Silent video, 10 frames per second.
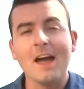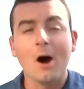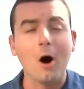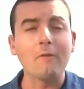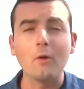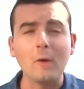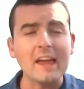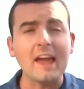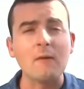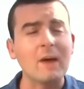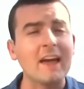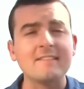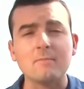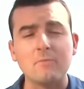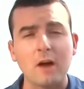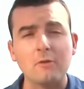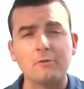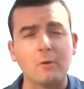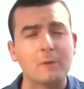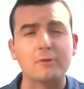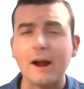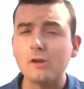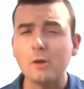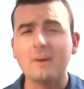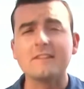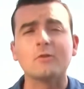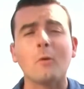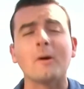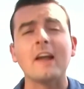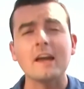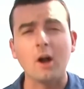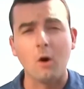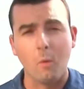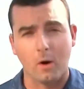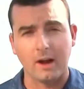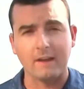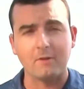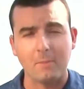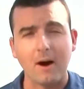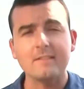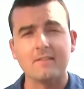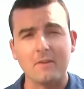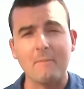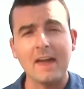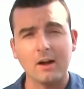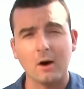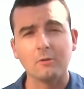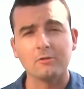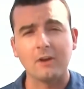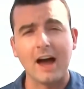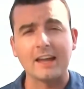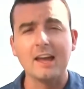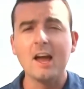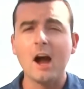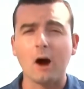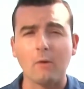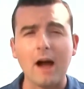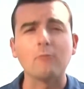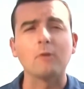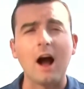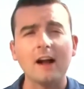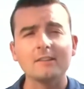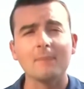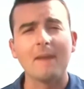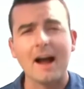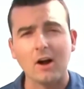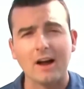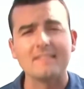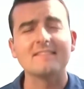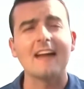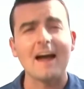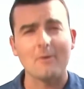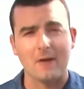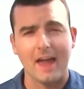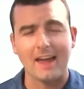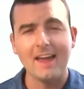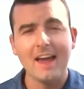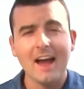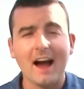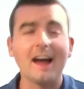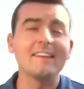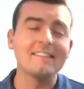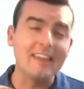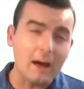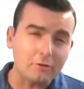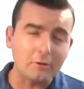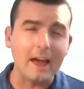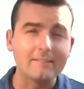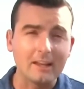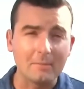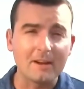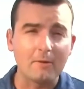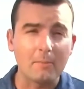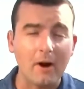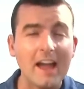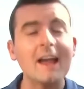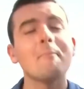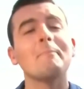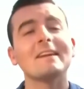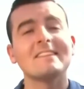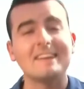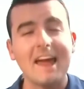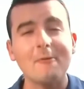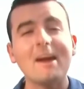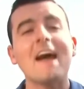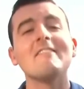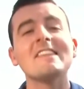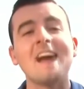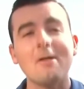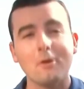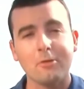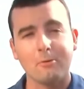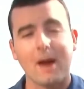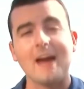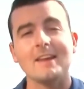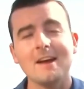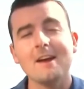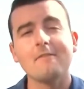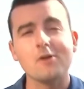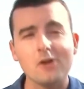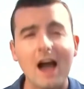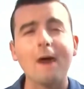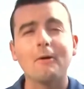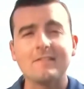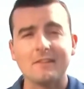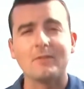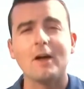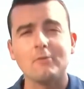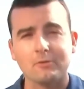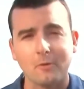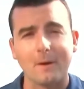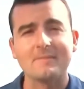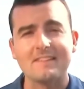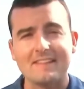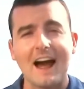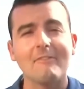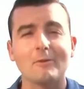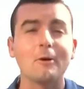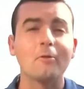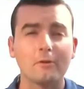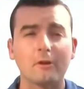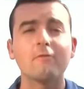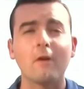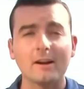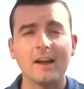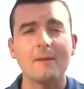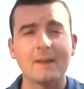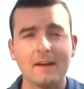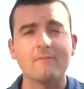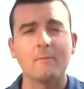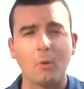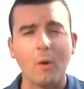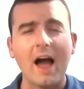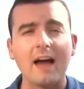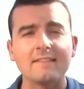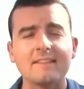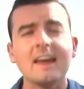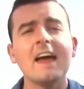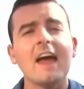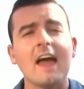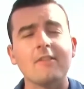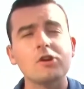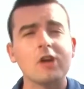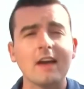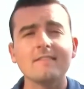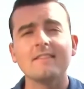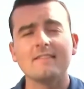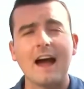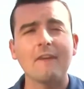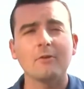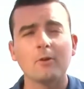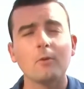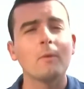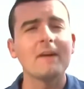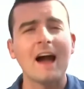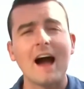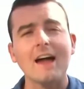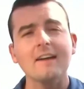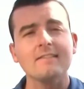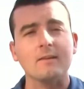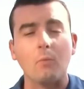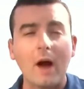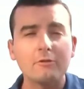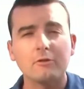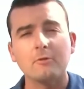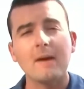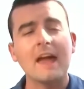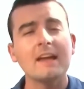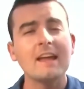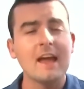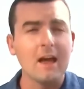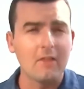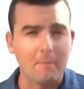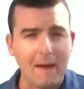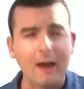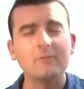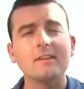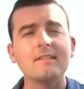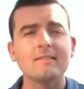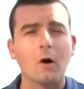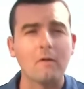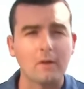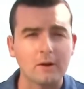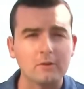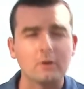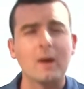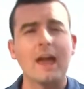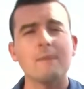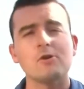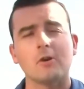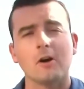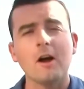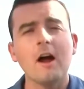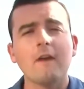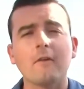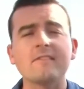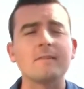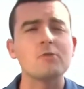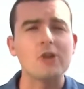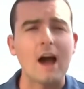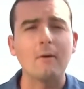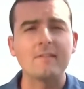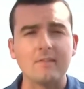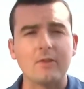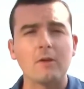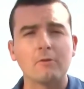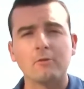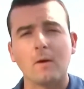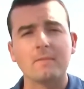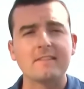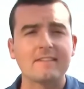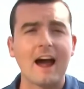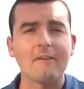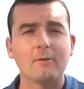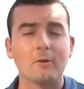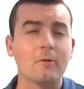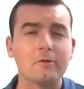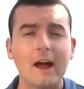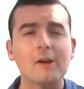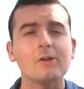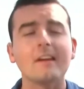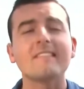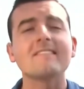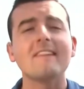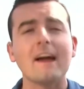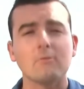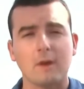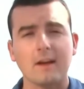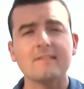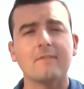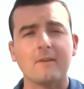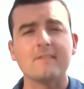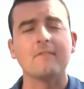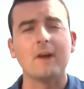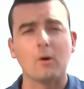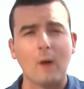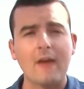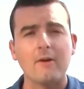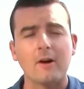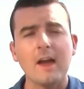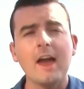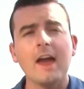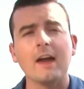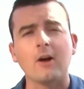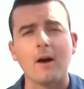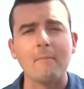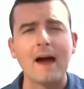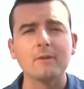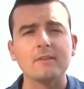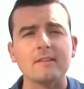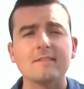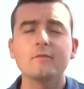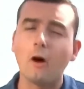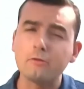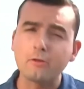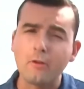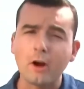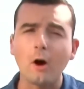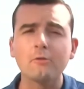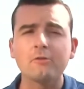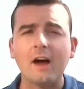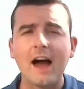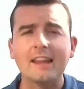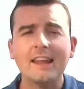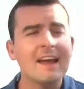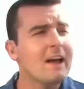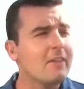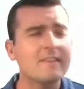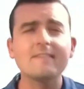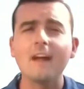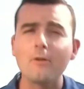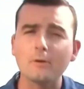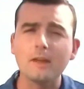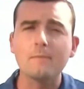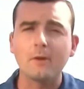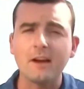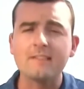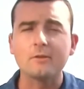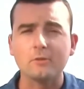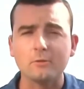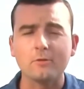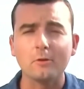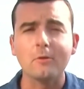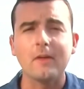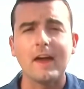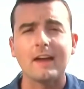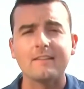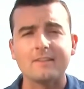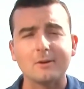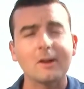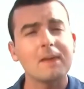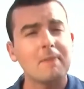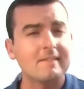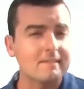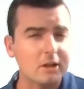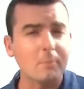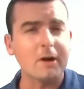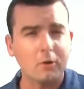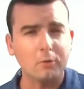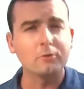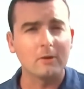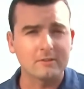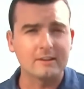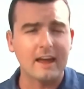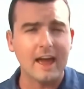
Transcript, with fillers: Over the weekend, we had some thunderstorms, or actually was a tornado warning for parts of the Maine coastline around Rockland back on Saturday. Uh, yesterday, a bit of a break, but today we have another threat for showers and thunderstorms this afternoon. There's a front coming in from the west, and the chance this afternoon will be highest in western Maine, the mountains over into New Hampshire for some showers and thunderstorms this afternoon. There's actually a slight risk for severe weather in our mountains. Closer to the coastline, this southerly breeze will do two things. It'll keep us a little bit cooler today.